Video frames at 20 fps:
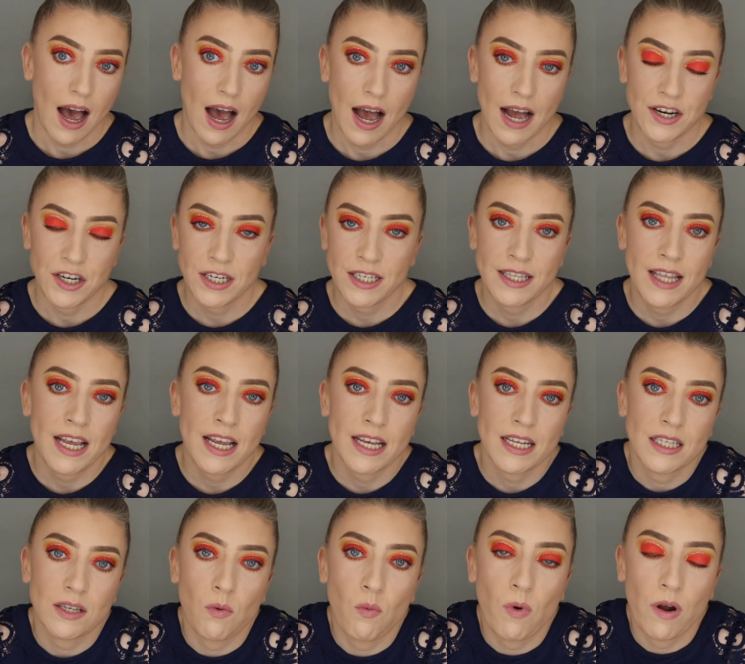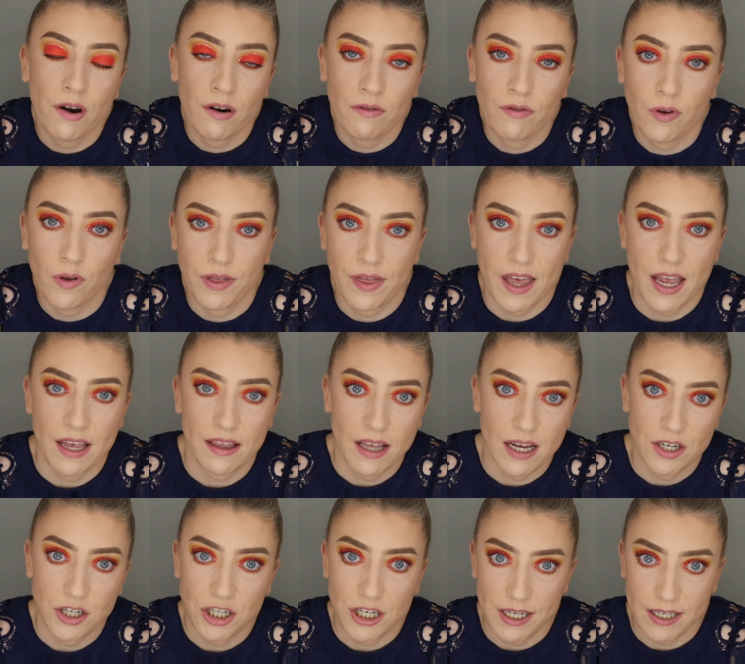I just think it's a wonderful thing
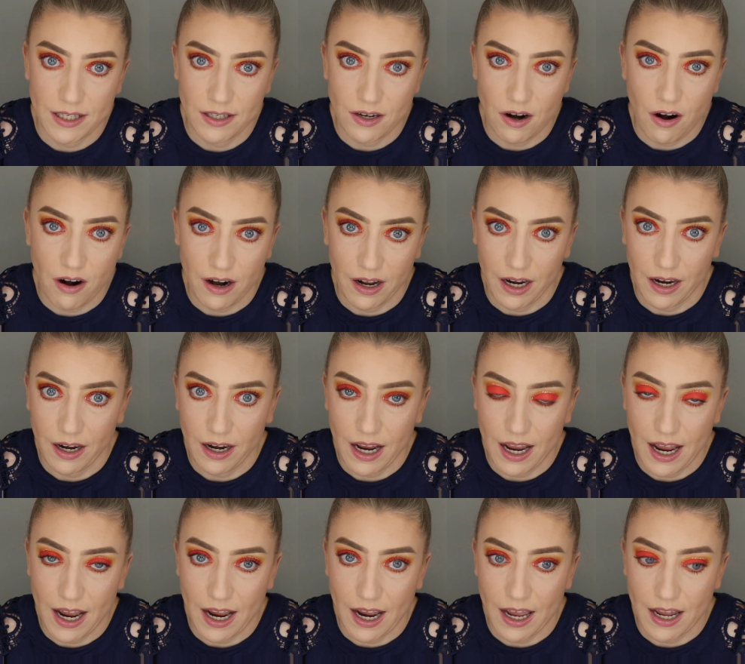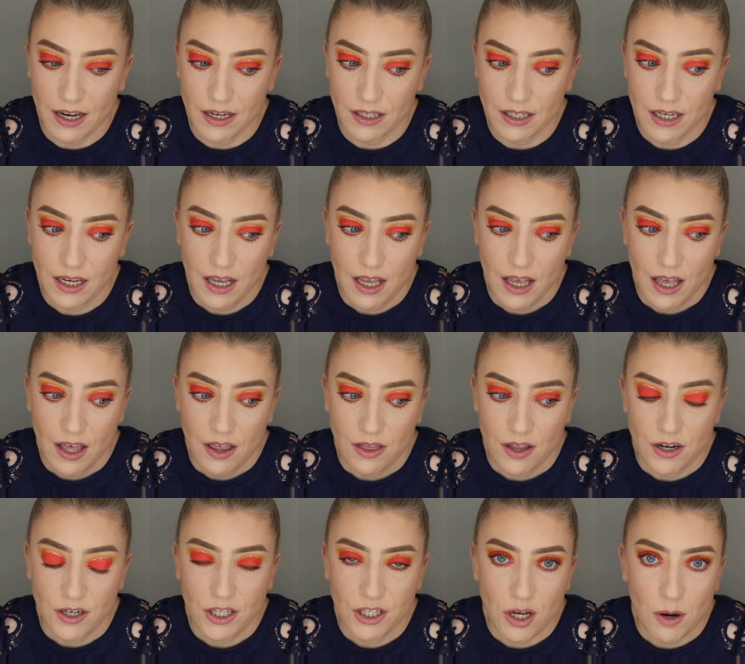that she started, and
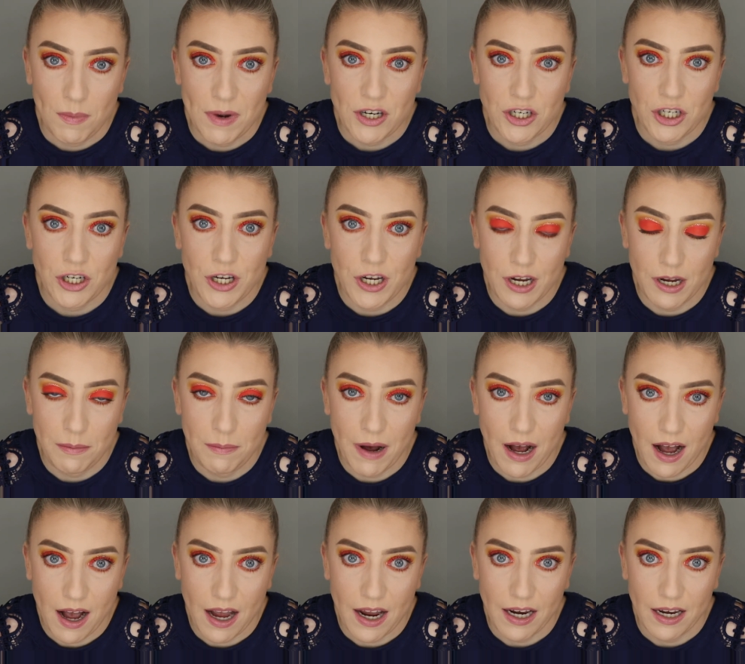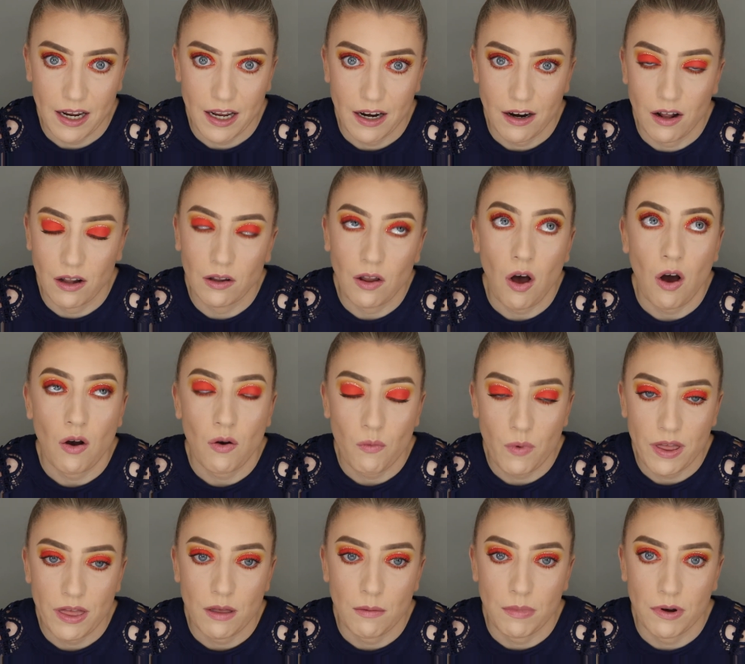there's so much good behind it along
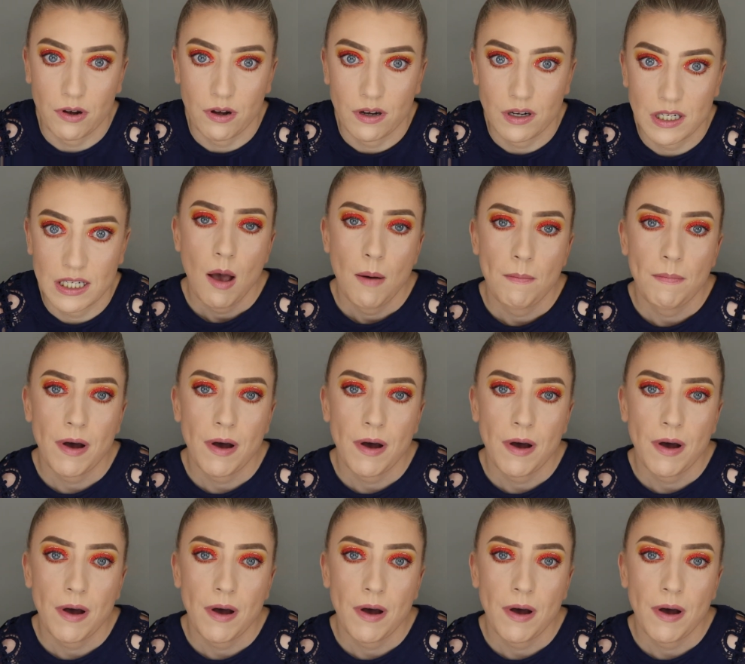with the books.